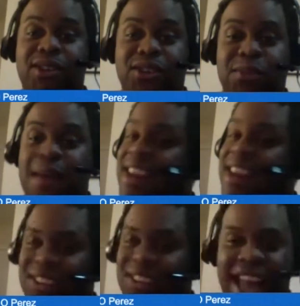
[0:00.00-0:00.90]
to
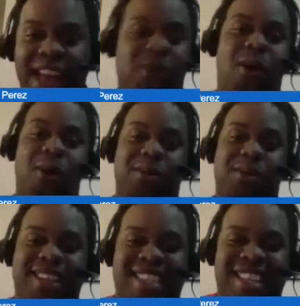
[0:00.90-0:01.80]
Spanish, I don't know.
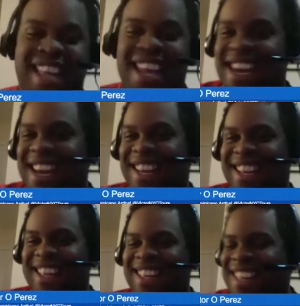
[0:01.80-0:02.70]
That's the thing.
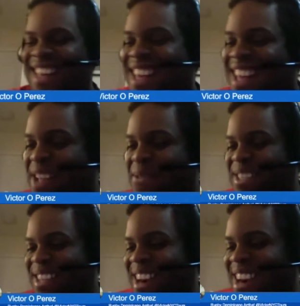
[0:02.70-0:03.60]
If it's
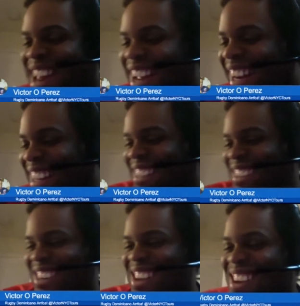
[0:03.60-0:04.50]
not in English
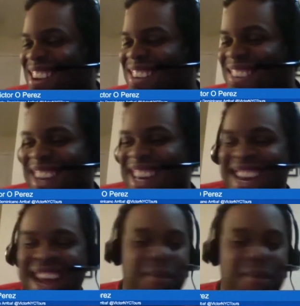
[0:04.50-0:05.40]
already,
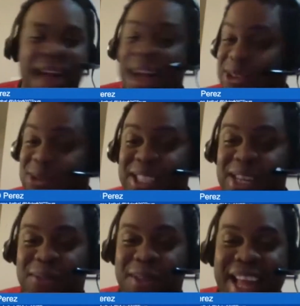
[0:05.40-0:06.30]
I mean, I could translate
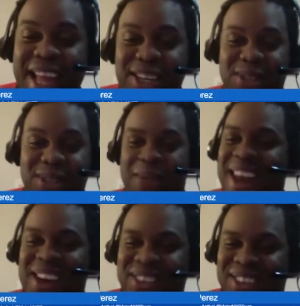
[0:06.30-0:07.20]
from the English to
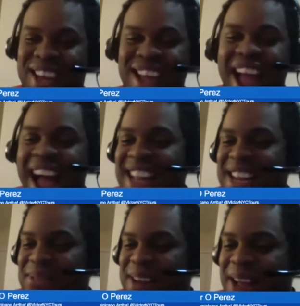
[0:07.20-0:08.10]
Spanish. I
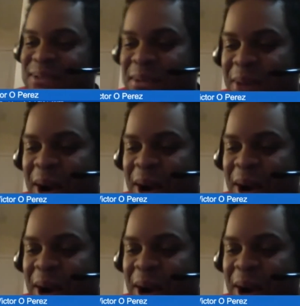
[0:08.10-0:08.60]
definitely have no problem with